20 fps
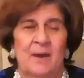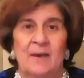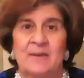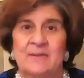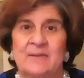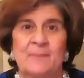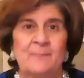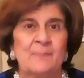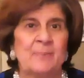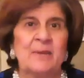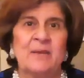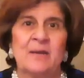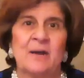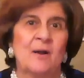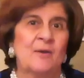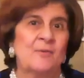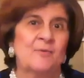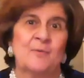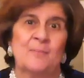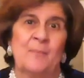I simply
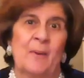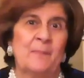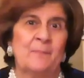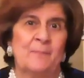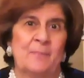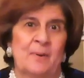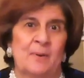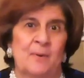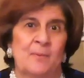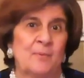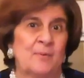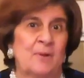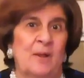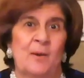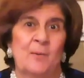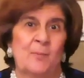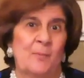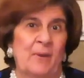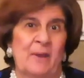can't remember what I